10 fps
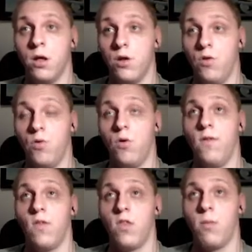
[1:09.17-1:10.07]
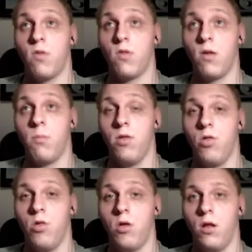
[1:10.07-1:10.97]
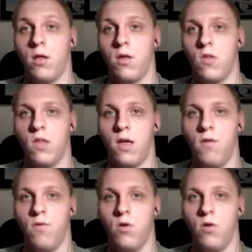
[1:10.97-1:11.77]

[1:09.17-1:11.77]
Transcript: do all the steps as I mentioned, because they will